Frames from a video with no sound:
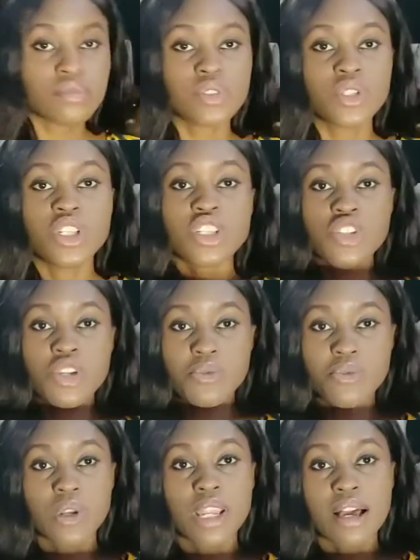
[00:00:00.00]
You need your
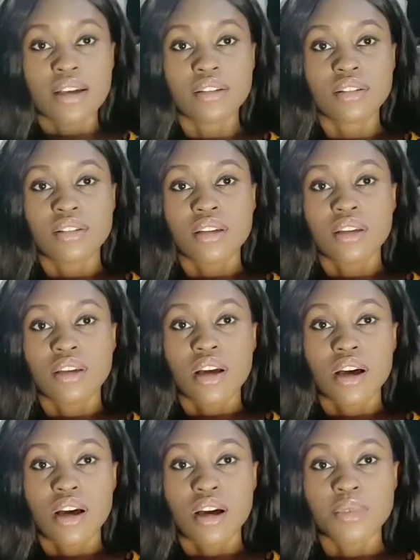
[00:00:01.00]
ruler.
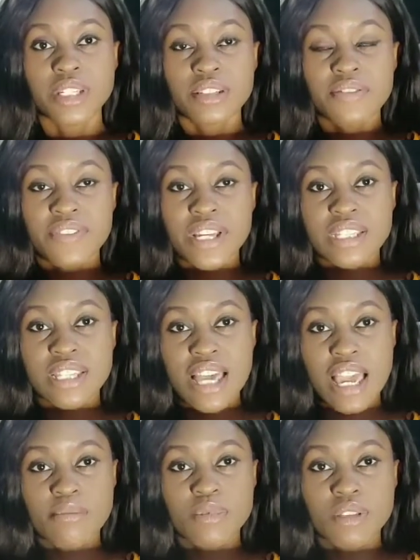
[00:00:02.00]
The different
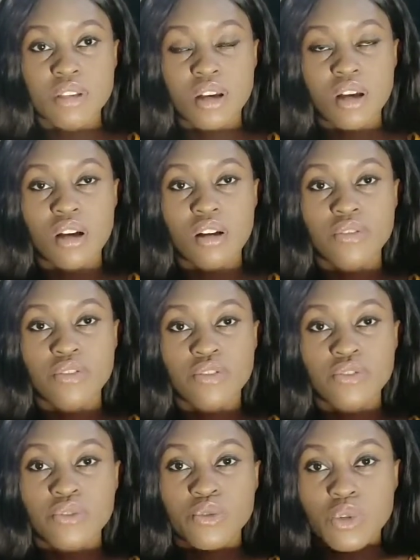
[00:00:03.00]
types of
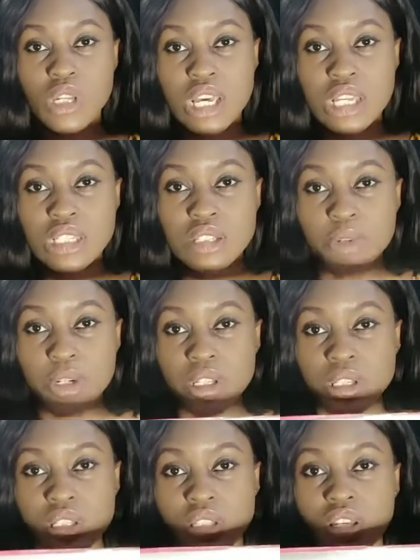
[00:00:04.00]
rulers, but
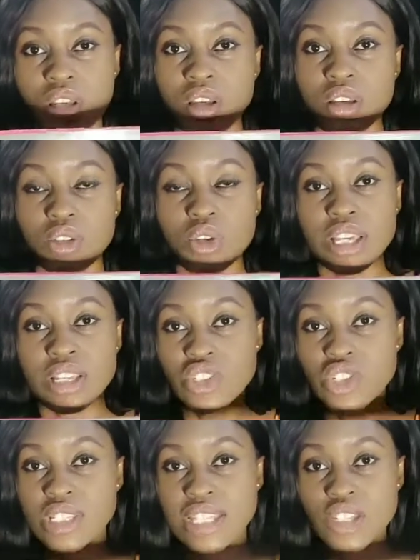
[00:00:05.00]
you can
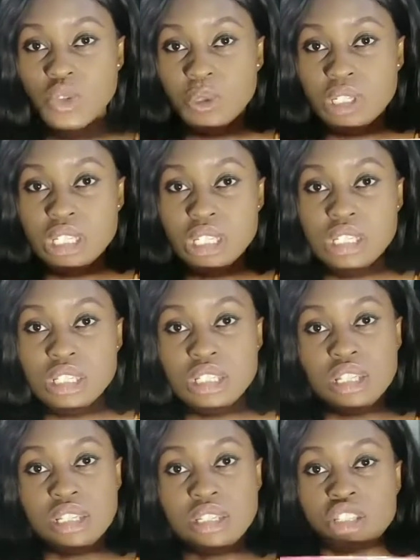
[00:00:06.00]
just start with this.
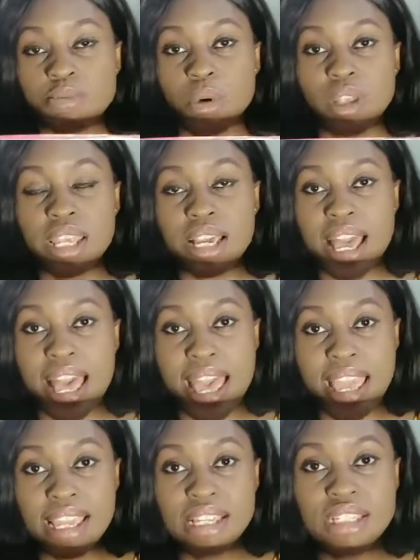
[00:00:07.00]
There's a smaller
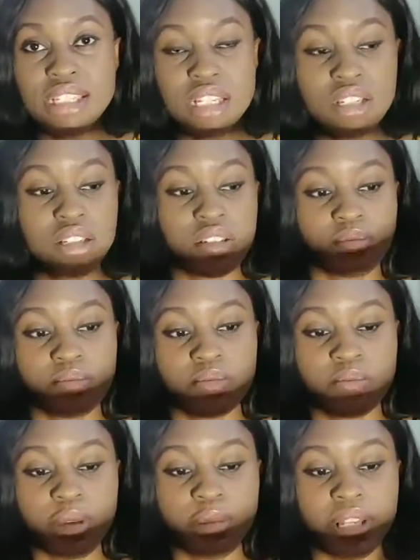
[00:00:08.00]
kind,
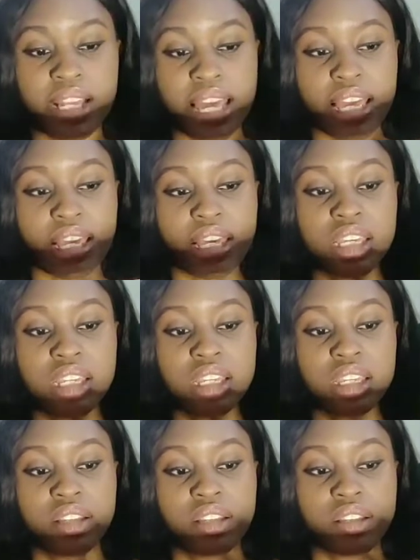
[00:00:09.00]
maybe like
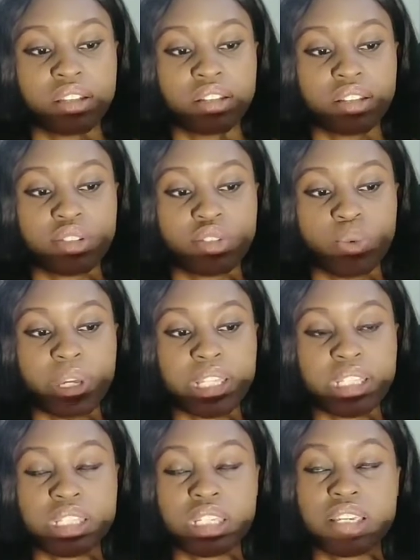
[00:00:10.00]
the
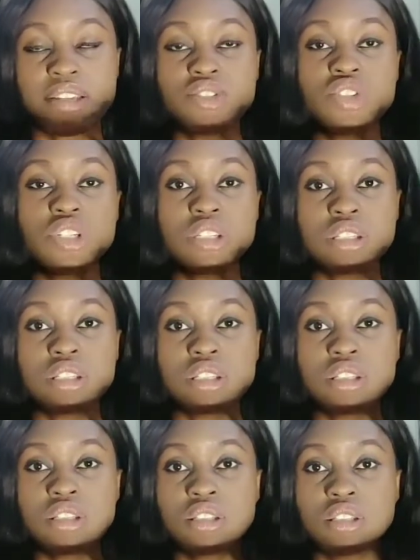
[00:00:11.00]
20
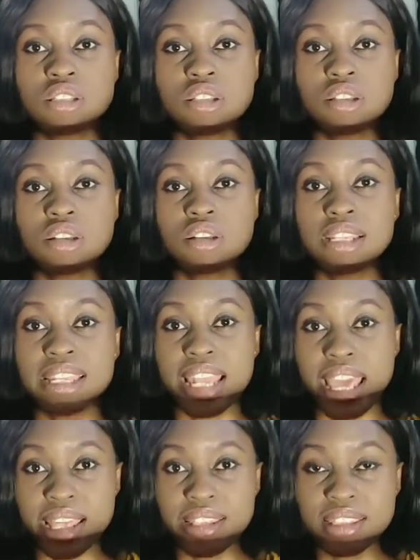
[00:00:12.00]
inches
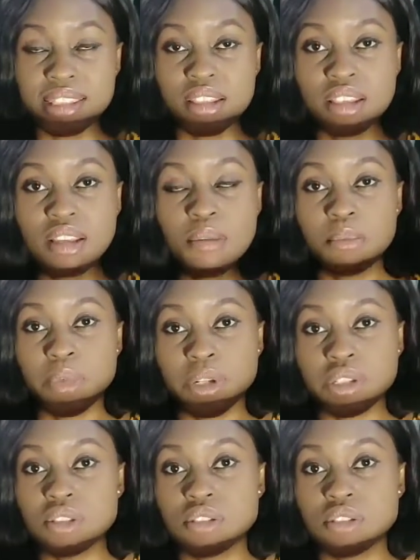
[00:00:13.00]
length, but